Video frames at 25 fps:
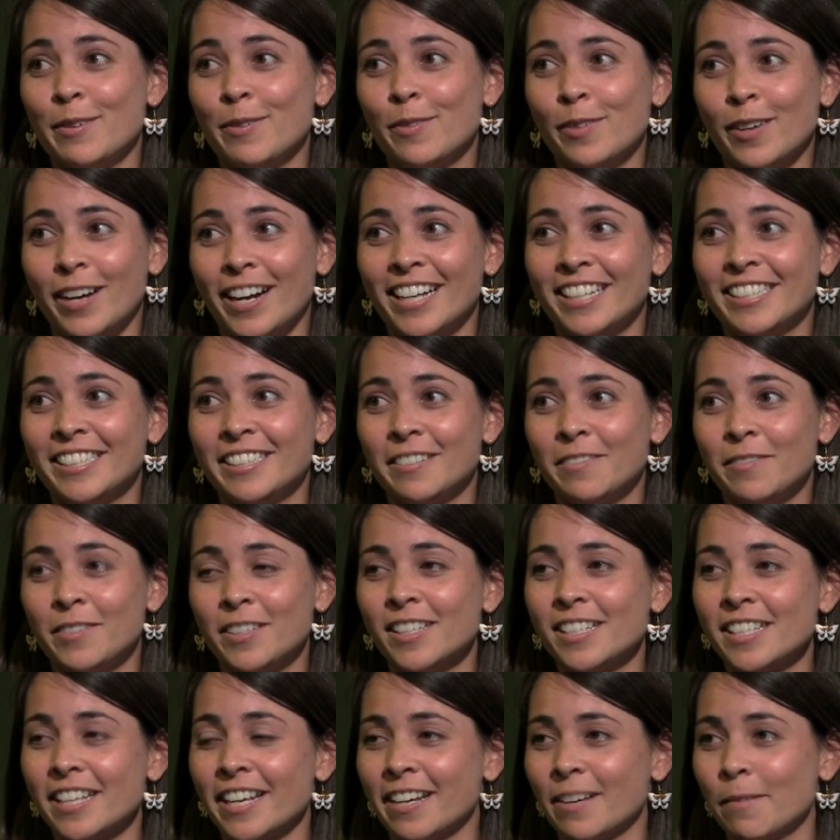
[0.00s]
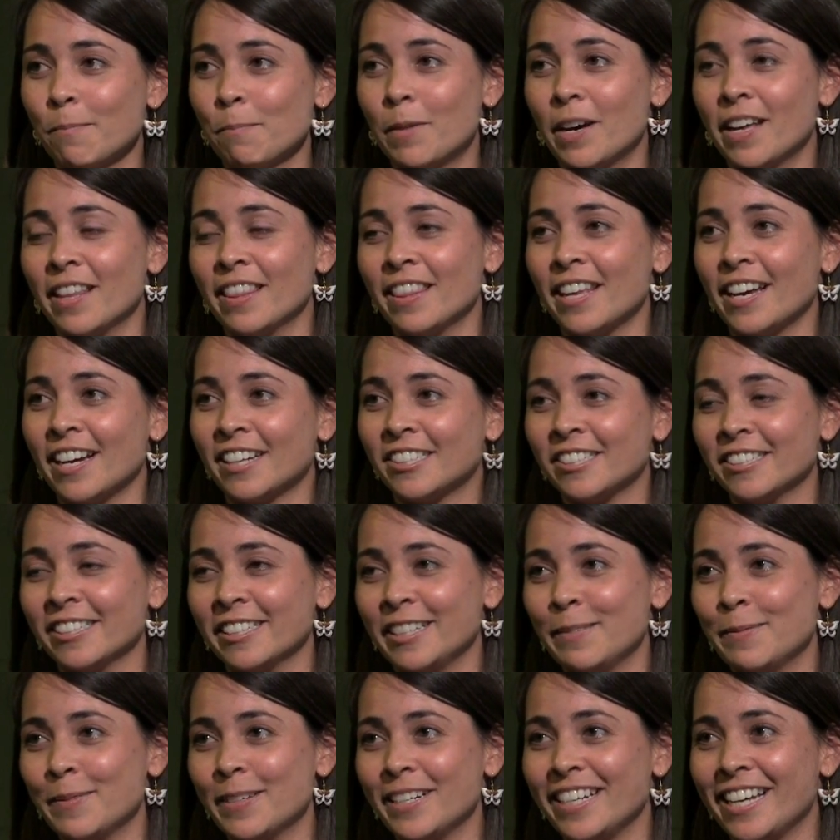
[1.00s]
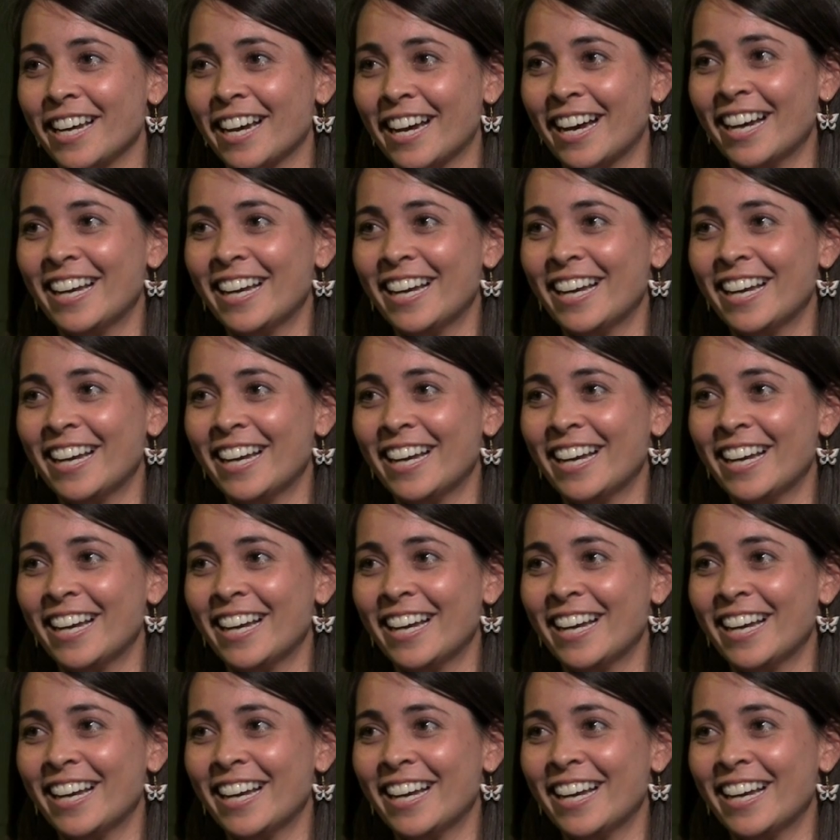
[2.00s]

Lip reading: fresh. It feels like a month actually, but yeah.